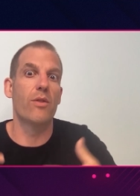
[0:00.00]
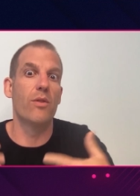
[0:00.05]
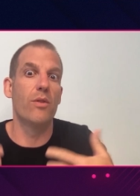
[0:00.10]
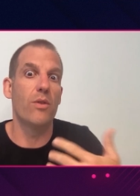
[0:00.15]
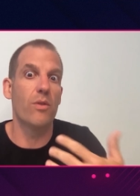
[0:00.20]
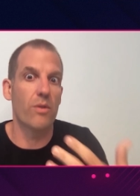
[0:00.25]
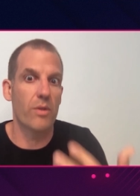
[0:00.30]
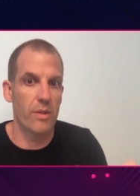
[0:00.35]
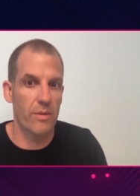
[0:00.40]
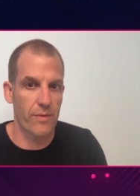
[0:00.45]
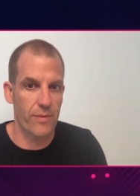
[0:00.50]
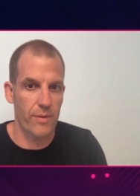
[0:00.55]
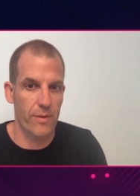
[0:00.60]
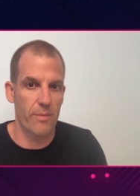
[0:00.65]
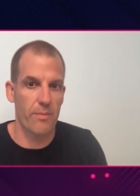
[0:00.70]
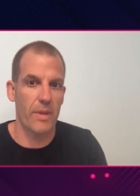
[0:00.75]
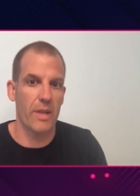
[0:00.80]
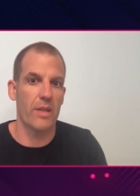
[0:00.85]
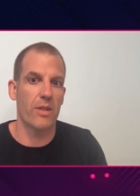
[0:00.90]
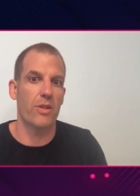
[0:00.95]
new
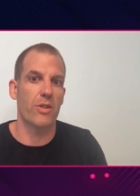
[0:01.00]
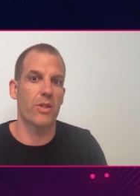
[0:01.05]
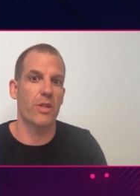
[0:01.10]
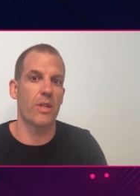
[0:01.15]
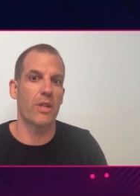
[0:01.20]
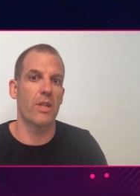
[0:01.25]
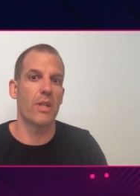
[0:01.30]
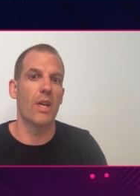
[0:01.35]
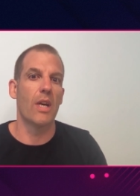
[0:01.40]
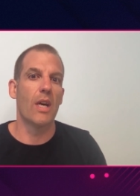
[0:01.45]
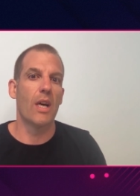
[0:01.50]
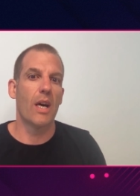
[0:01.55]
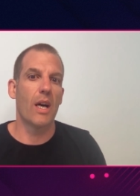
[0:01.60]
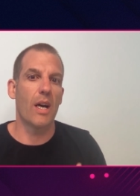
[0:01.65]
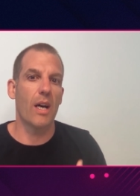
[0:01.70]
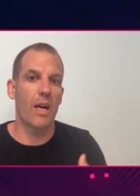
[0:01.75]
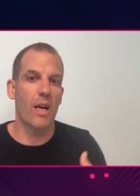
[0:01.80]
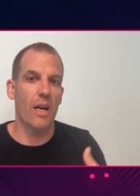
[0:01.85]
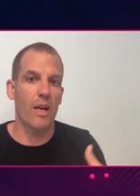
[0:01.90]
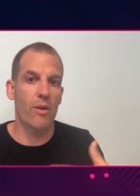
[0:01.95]
information,
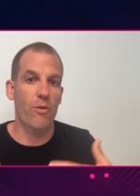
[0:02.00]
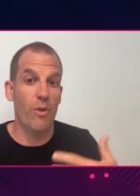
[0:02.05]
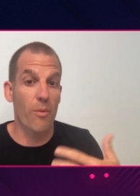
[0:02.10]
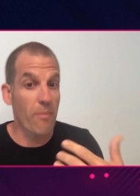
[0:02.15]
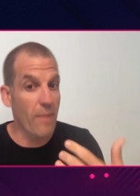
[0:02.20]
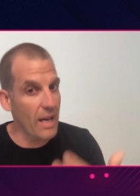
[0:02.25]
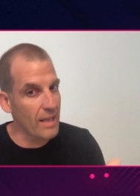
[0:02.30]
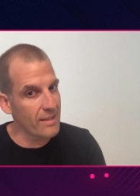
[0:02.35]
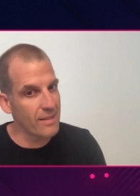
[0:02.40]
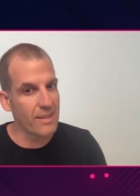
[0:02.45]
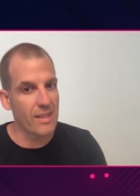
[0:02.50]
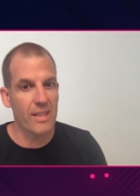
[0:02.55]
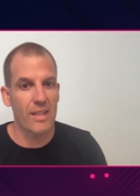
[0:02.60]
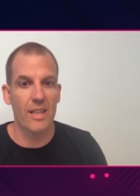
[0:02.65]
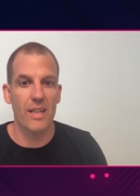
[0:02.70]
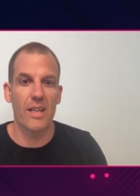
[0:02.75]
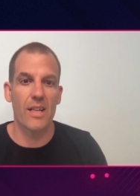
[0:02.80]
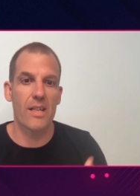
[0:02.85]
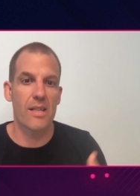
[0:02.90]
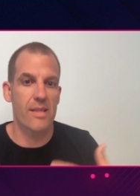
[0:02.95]
uh,
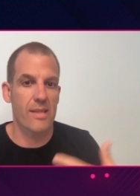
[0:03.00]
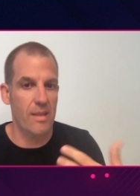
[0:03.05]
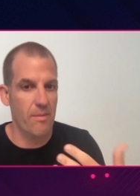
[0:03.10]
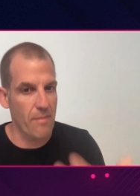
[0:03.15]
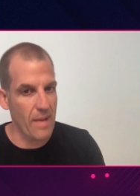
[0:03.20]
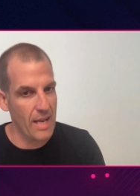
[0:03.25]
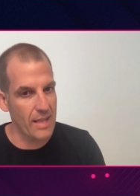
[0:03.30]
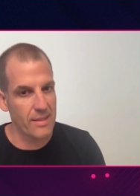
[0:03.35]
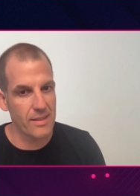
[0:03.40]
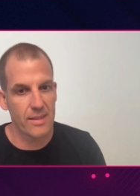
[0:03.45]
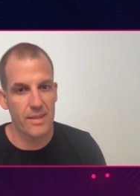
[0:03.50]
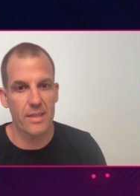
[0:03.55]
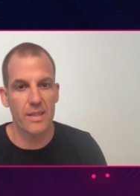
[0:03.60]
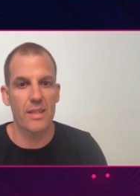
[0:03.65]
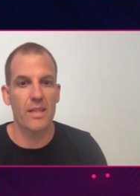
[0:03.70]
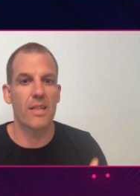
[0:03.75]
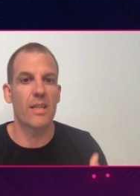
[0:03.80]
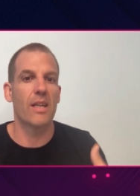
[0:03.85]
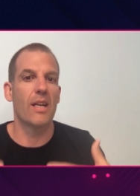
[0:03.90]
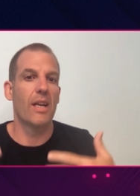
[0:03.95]
grammatical,
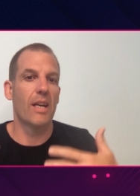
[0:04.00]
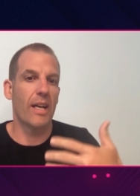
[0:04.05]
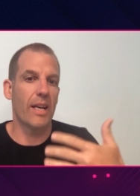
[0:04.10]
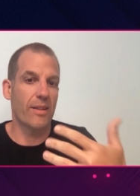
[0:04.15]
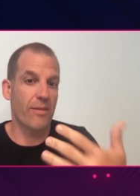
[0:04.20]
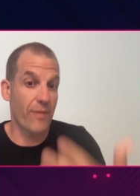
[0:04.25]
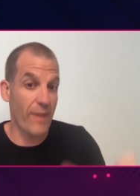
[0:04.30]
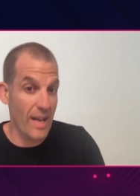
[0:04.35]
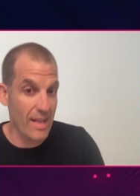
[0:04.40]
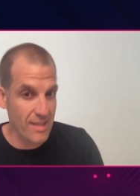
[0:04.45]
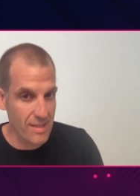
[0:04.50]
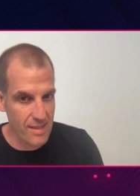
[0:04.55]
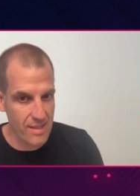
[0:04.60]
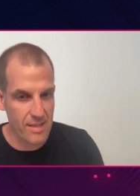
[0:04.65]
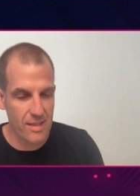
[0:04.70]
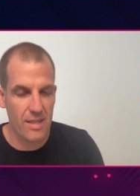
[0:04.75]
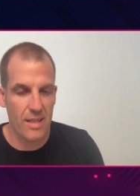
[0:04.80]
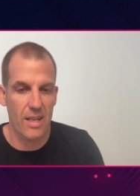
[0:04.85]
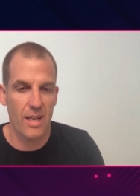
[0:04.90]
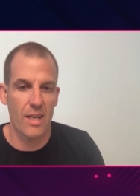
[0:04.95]
semantic,
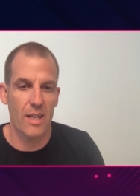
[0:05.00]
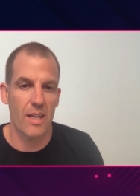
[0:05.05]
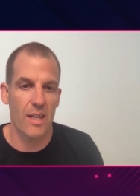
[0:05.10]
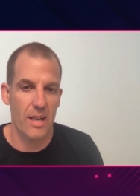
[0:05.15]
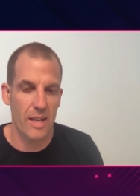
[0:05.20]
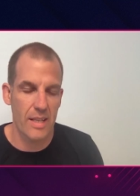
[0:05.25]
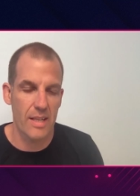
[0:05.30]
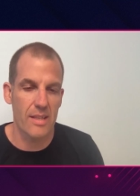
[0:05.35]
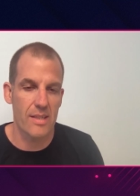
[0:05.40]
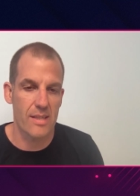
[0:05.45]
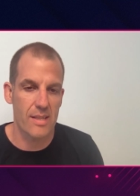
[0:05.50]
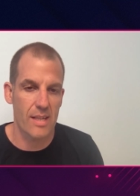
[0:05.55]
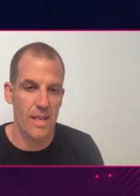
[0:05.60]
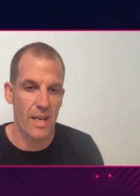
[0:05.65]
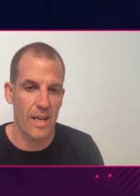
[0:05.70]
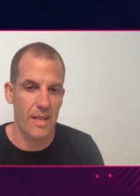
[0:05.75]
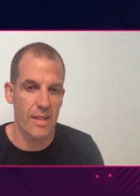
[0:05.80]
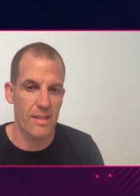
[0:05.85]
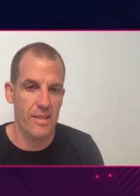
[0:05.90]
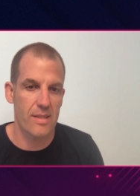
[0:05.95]
advanced uh,
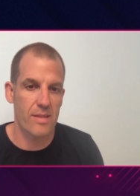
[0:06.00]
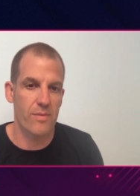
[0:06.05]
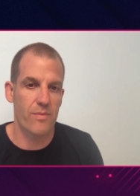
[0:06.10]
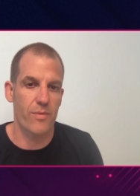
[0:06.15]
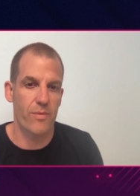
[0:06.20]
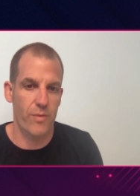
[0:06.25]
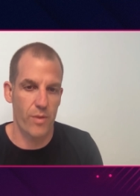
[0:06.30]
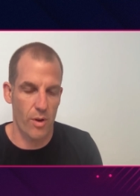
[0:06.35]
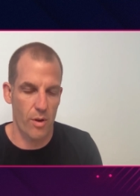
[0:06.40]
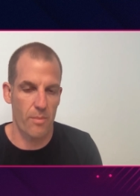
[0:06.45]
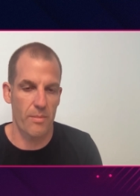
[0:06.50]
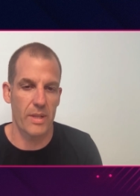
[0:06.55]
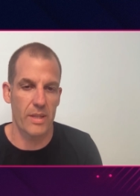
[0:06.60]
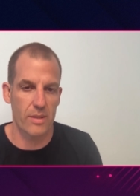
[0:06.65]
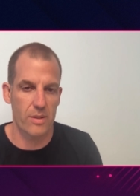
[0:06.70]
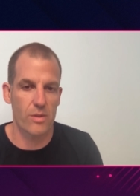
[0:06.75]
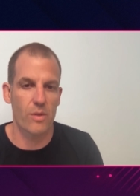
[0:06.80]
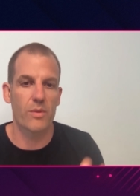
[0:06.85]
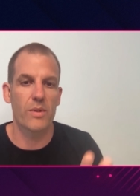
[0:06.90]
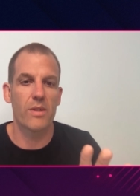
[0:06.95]
insights from
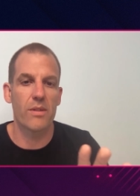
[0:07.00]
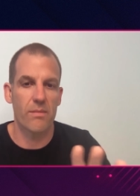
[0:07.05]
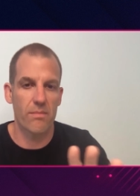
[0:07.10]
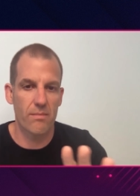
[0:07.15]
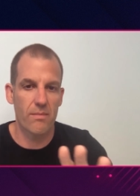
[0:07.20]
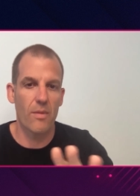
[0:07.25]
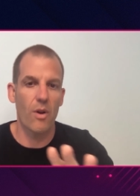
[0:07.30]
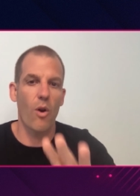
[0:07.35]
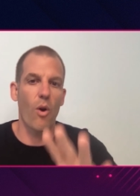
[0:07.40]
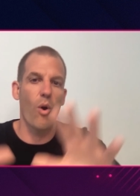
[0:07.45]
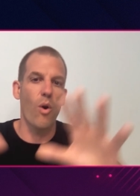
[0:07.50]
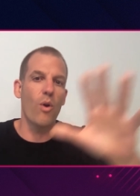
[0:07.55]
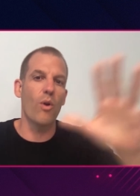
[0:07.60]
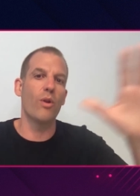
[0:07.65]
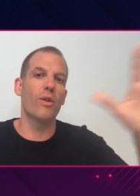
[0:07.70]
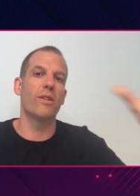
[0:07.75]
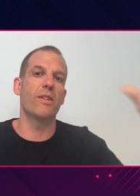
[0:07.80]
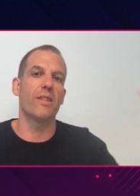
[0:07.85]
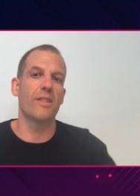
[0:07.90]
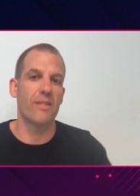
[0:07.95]
it. So
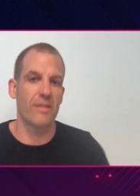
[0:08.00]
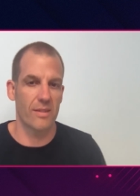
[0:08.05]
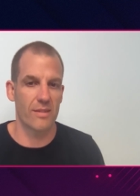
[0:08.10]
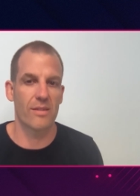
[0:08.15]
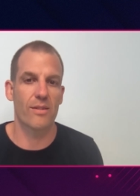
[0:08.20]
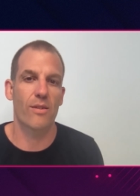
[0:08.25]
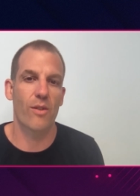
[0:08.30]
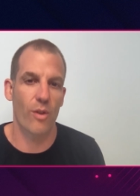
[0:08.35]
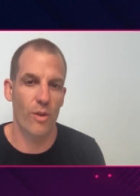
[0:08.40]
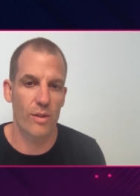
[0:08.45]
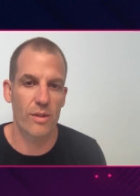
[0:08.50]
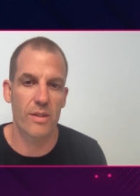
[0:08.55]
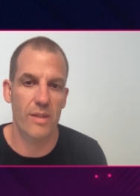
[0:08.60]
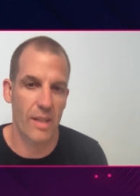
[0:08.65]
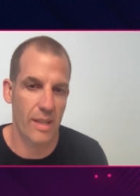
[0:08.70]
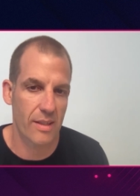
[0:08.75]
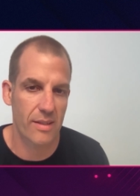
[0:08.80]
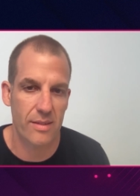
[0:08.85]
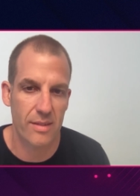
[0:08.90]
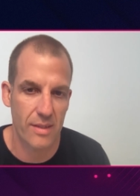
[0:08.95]
all this is called
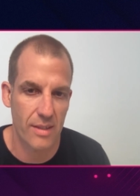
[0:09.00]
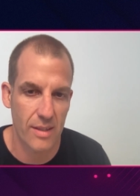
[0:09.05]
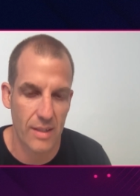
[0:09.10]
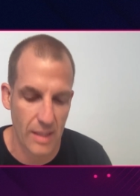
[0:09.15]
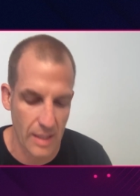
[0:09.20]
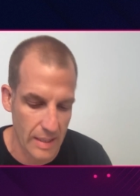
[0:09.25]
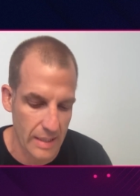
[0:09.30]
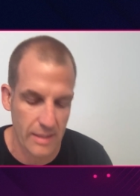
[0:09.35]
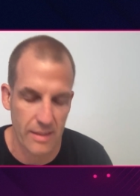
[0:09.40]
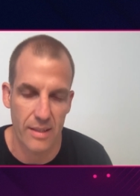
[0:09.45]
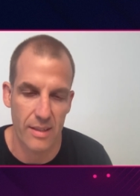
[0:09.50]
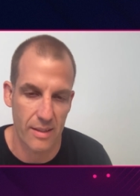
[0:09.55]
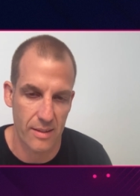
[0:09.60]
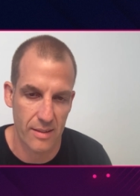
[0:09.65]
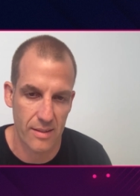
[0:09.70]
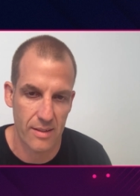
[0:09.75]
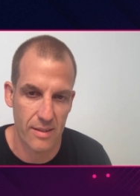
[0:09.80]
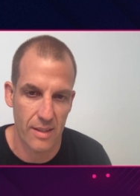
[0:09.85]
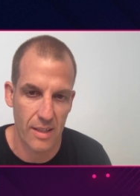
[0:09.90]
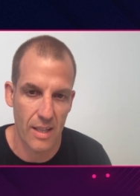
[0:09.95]
text
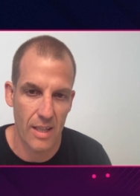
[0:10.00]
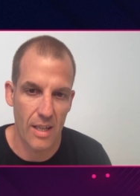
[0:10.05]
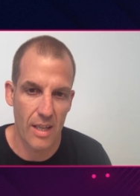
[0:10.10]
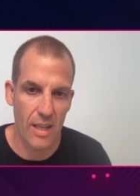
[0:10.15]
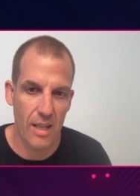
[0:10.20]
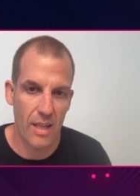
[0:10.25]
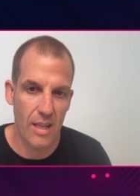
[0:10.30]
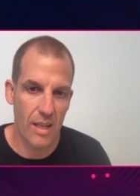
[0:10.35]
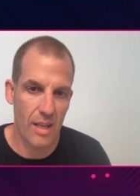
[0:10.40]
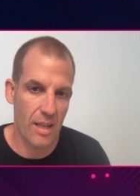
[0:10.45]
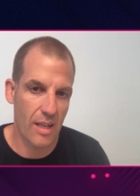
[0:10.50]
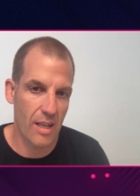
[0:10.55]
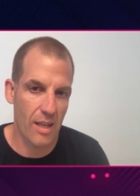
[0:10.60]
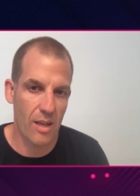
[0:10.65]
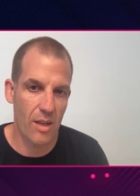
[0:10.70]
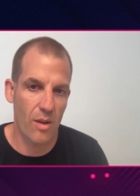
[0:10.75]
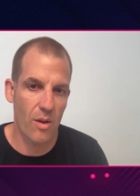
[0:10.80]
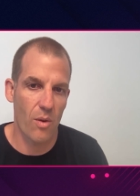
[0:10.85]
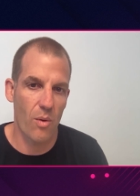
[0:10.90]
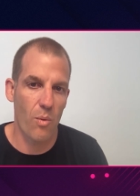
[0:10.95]
analytics.
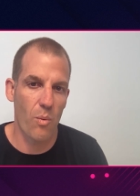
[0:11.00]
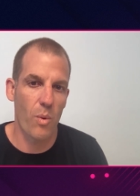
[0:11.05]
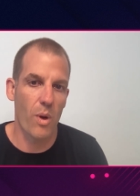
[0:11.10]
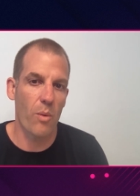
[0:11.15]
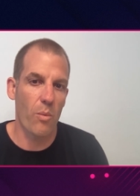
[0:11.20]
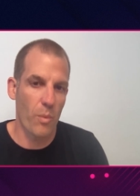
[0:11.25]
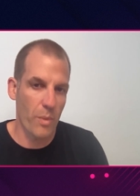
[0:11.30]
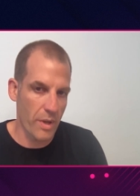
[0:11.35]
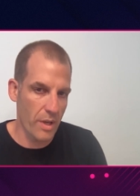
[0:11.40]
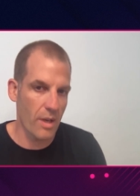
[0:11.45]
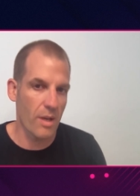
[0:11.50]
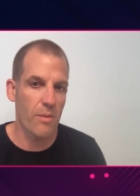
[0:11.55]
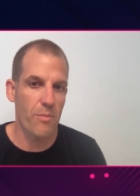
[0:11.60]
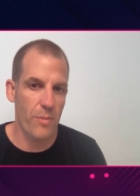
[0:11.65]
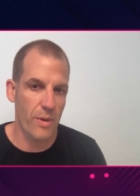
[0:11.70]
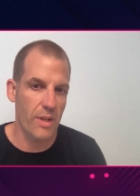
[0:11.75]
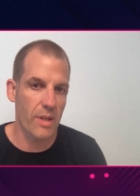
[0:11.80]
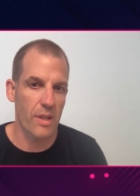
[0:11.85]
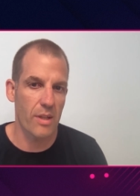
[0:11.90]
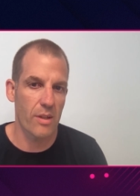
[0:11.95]
Uh, what we are
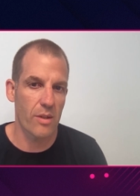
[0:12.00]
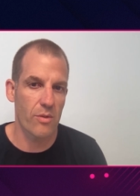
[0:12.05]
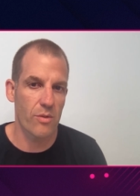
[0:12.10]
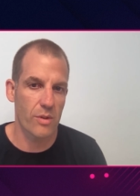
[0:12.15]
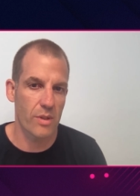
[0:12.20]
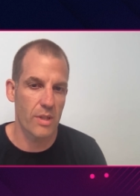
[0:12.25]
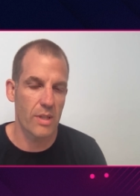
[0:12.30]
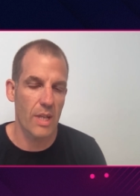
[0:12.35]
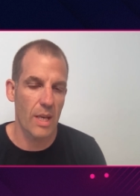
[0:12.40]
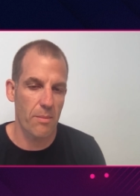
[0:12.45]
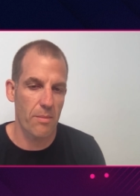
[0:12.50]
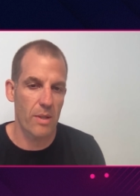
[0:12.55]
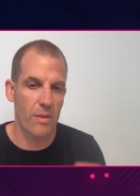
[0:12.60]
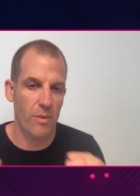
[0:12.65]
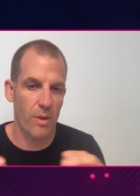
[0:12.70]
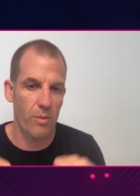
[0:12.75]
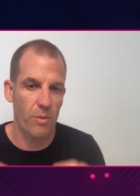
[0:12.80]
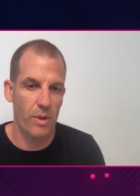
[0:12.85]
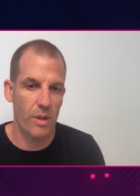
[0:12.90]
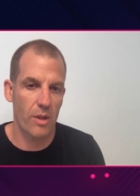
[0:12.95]
bringing to the table and
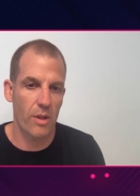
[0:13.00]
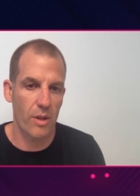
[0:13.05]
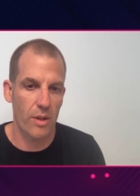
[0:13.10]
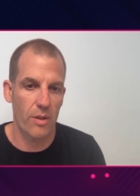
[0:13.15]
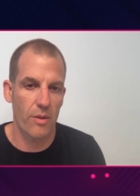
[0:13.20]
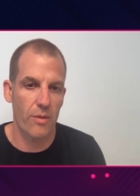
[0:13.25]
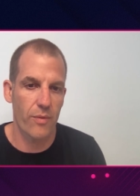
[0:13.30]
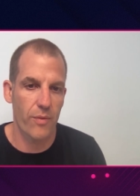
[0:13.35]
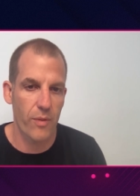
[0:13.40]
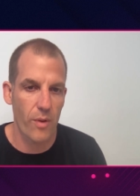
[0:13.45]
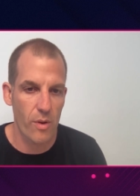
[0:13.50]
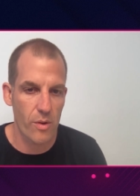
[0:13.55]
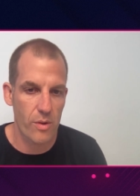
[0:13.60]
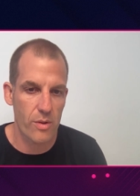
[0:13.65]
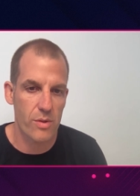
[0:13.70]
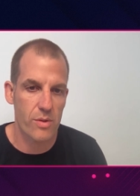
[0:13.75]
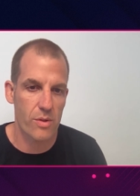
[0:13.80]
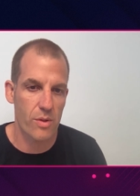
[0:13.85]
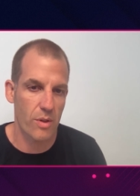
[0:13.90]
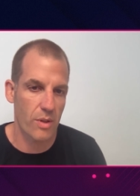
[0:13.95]
what we're going to
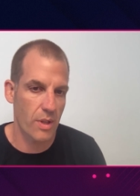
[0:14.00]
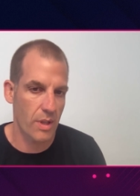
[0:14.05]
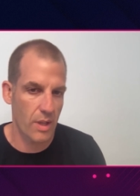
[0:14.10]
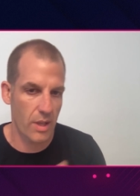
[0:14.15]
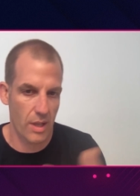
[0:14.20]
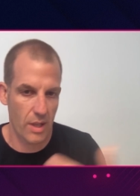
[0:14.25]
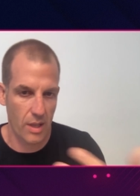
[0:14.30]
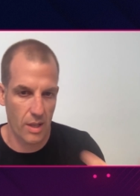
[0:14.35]
focus on uh, uh,